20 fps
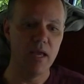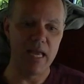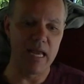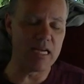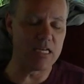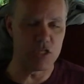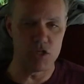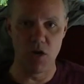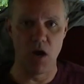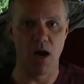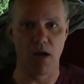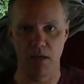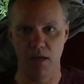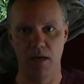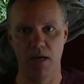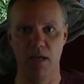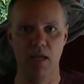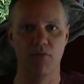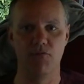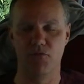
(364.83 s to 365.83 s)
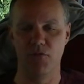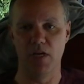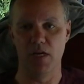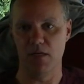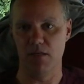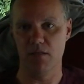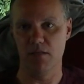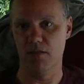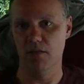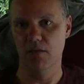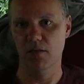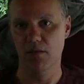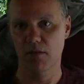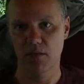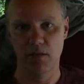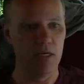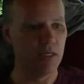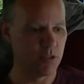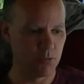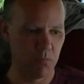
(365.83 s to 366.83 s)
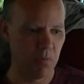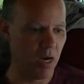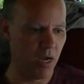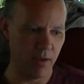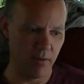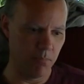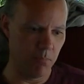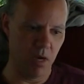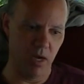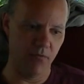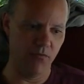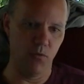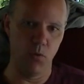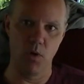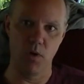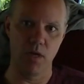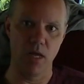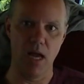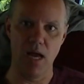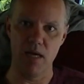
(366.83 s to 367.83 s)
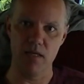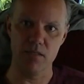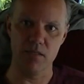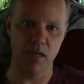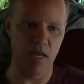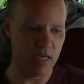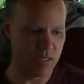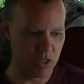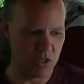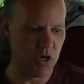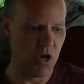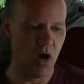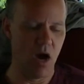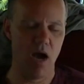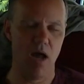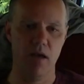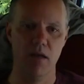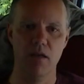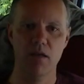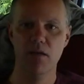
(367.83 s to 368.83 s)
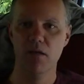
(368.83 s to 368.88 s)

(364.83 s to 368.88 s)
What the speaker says: It's not going to get fixed, is my forecast. It's not.